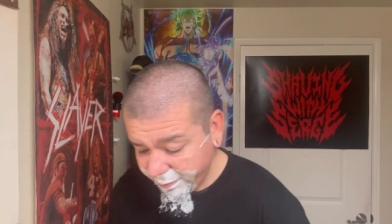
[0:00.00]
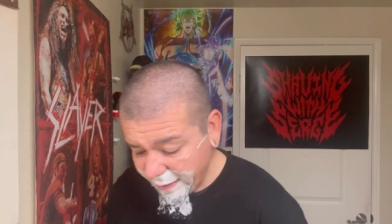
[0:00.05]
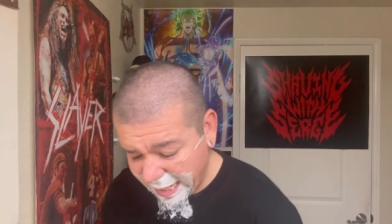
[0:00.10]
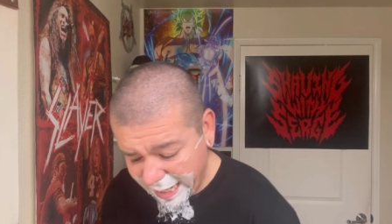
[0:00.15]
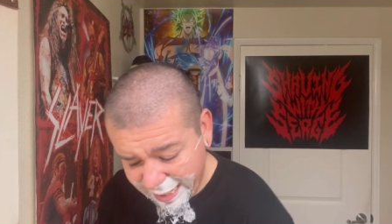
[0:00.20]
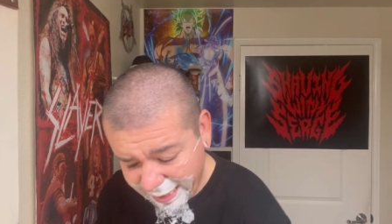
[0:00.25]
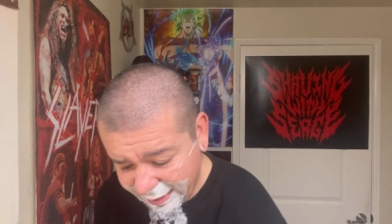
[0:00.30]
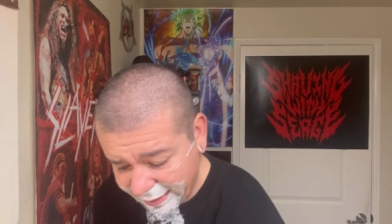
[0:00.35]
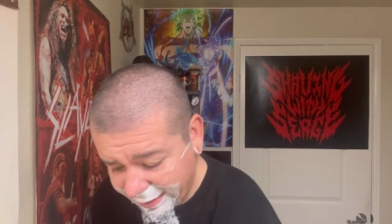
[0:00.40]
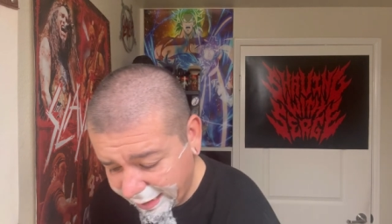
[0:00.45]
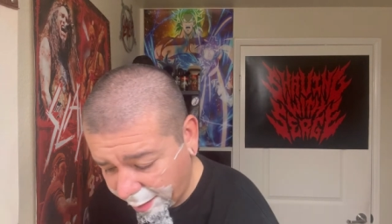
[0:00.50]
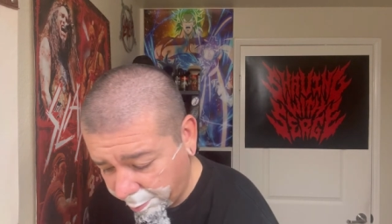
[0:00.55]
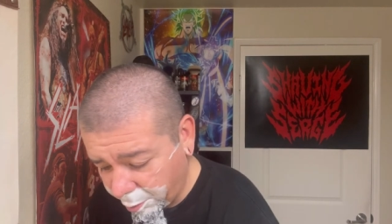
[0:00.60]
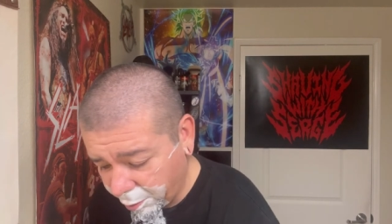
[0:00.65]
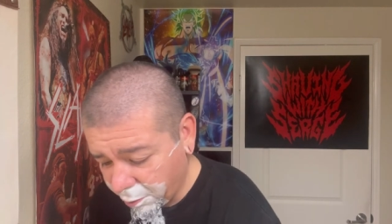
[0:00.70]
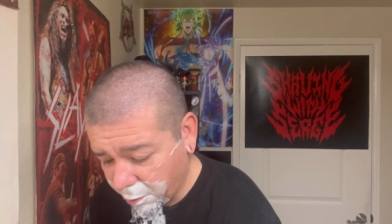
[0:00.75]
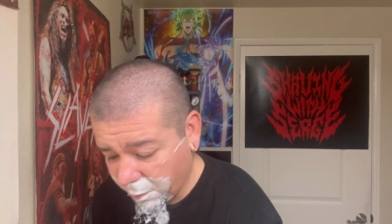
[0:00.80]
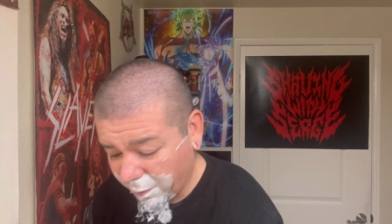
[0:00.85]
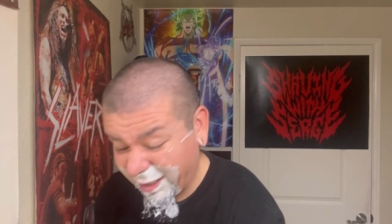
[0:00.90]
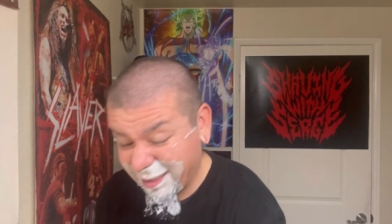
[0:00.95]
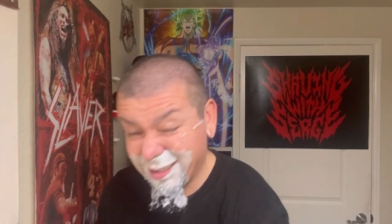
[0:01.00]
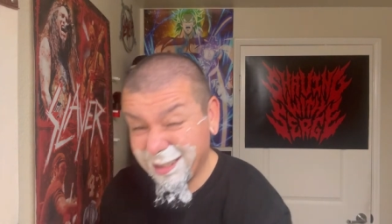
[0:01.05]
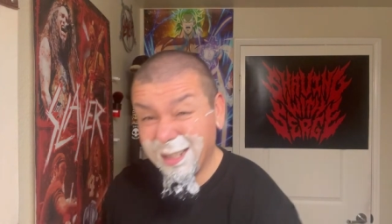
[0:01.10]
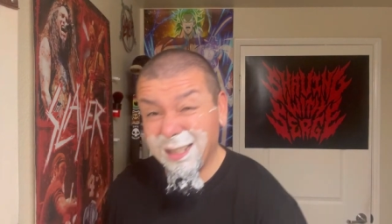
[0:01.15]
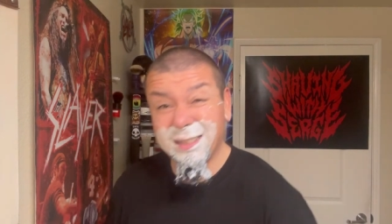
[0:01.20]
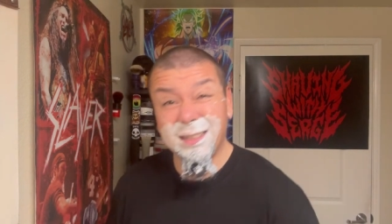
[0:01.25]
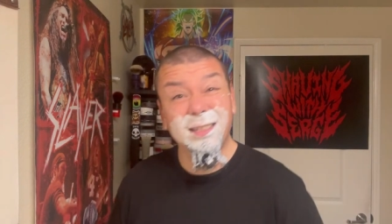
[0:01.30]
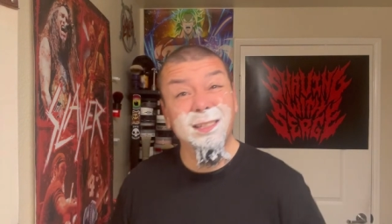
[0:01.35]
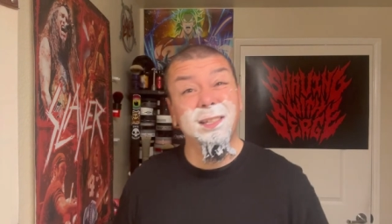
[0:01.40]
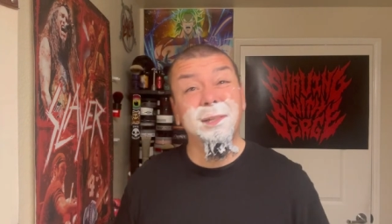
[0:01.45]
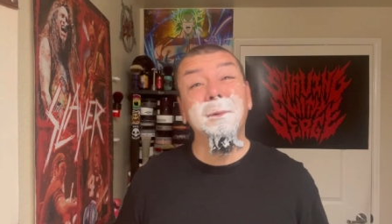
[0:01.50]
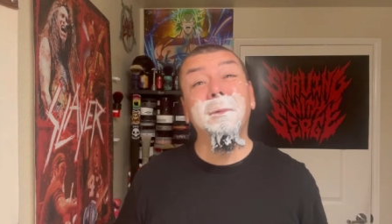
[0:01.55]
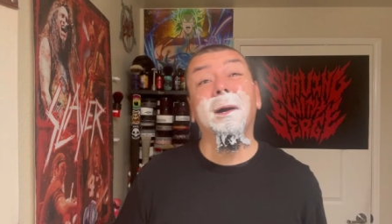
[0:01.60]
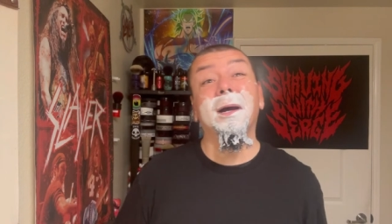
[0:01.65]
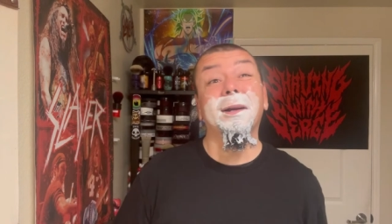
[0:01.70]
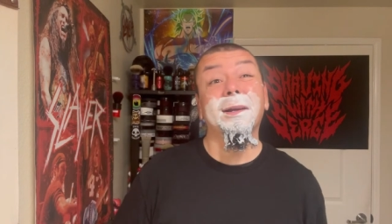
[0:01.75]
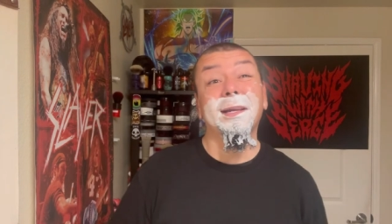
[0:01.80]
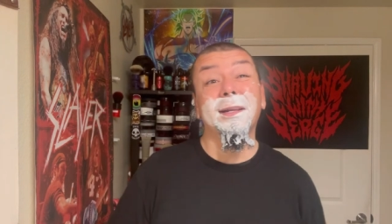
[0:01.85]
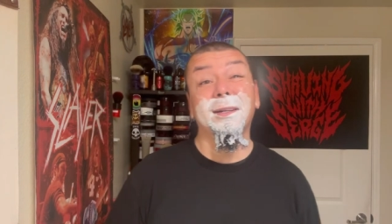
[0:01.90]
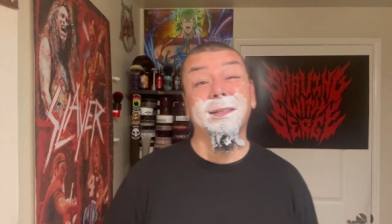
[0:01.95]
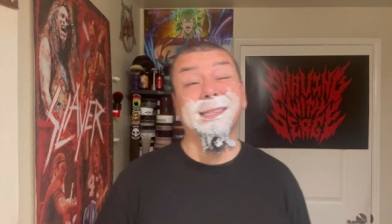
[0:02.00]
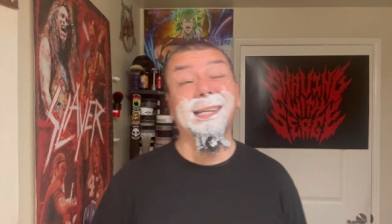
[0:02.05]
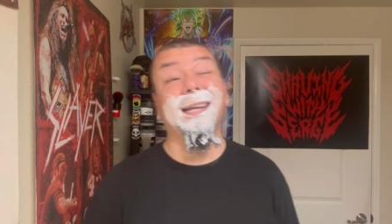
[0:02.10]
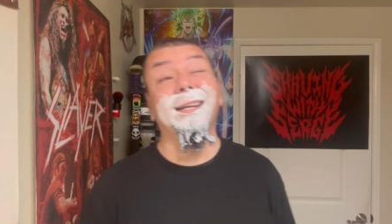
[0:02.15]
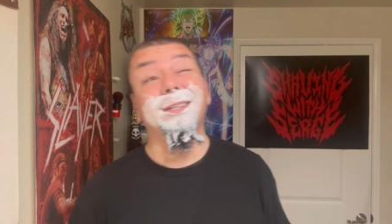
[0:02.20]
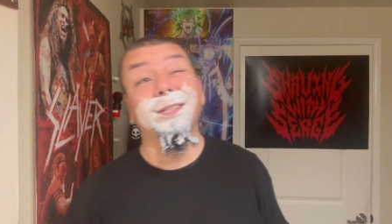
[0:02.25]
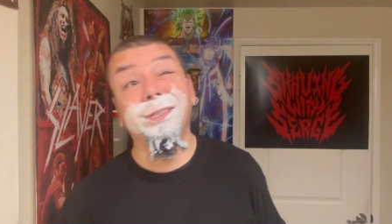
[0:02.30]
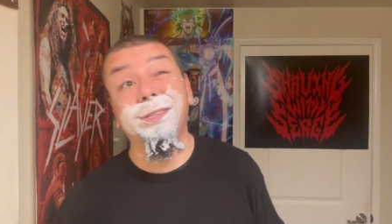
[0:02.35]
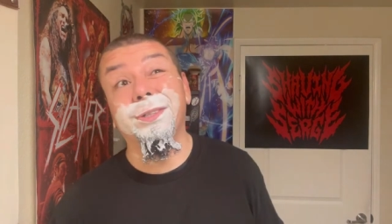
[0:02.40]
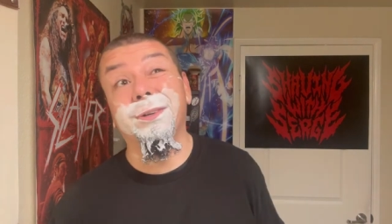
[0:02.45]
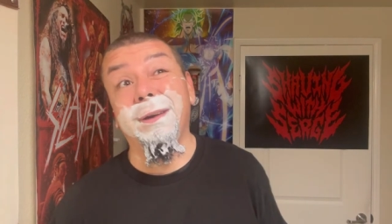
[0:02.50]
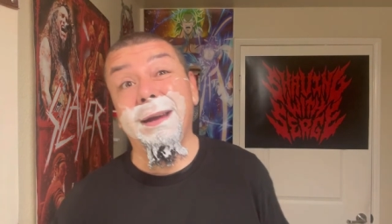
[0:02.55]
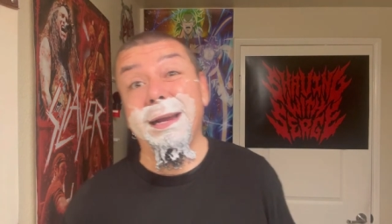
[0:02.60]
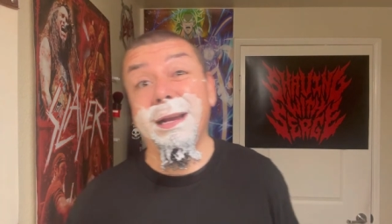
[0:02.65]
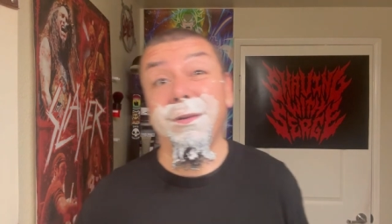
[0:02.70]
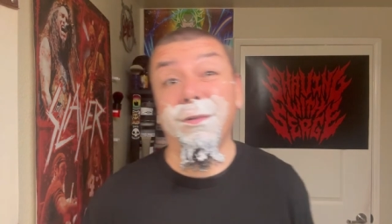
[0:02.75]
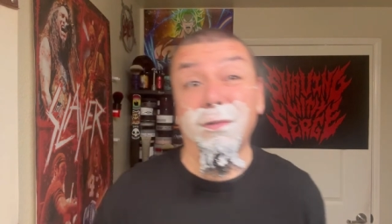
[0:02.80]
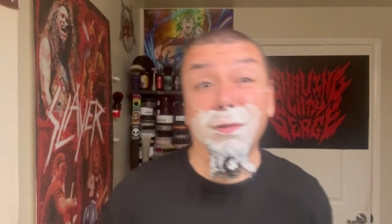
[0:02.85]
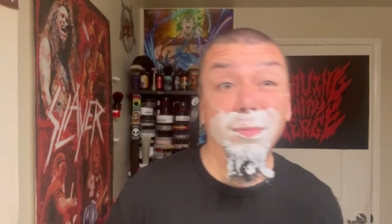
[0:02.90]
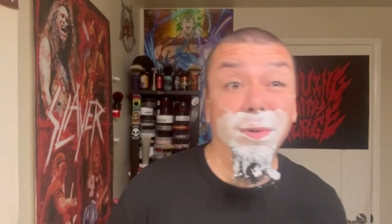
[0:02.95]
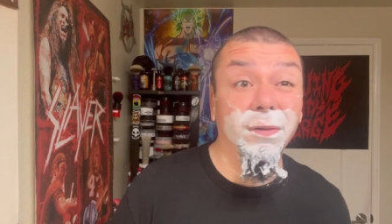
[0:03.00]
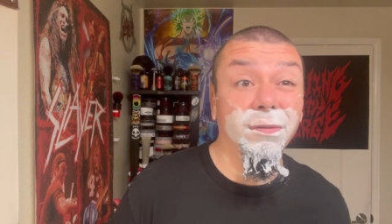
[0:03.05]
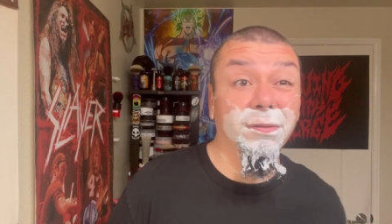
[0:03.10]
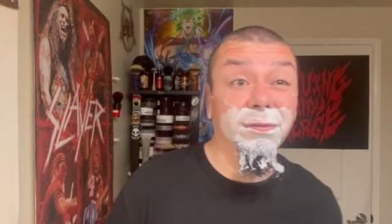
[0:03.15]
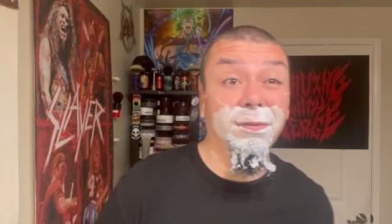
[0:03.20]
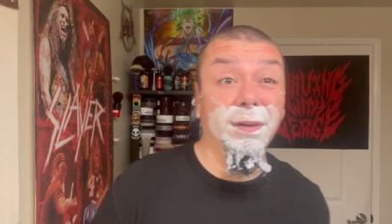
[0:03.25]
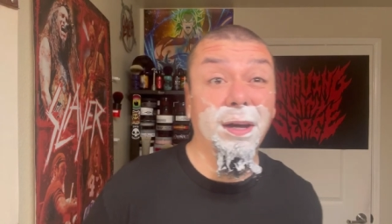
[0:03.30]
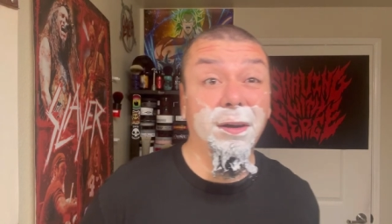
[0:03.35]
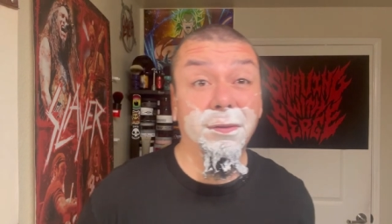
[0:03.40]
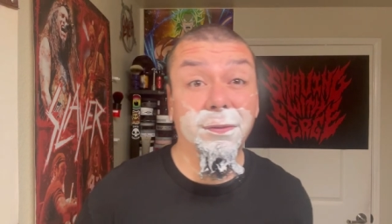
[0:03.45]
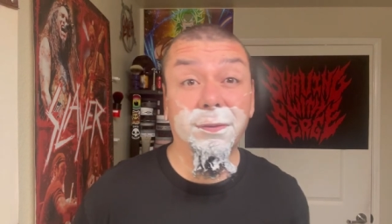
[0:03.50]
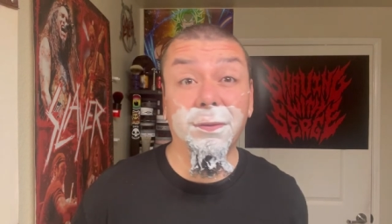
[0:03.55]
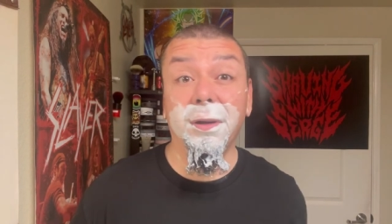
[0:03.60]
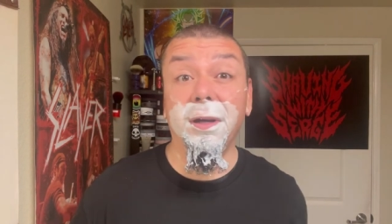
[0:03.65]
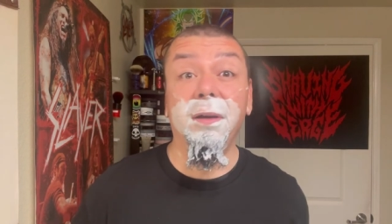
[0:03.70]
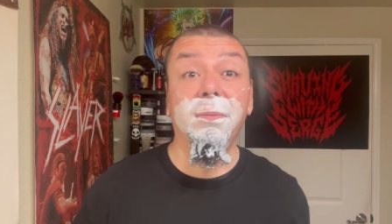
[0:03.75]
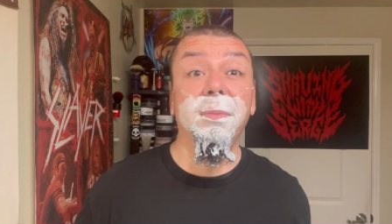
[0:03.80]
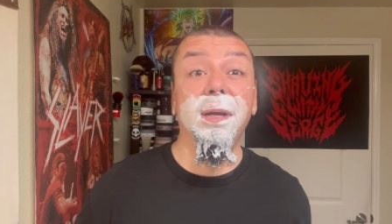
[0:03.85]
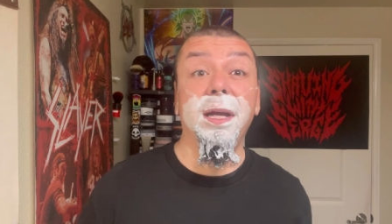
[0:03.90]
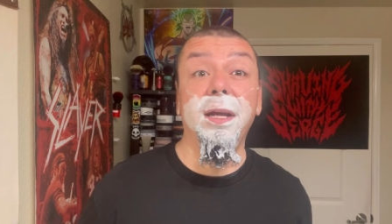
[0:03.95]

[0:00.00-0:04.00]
And it's double the work. So now that's two water heaters I gotta drain and remove a valve from.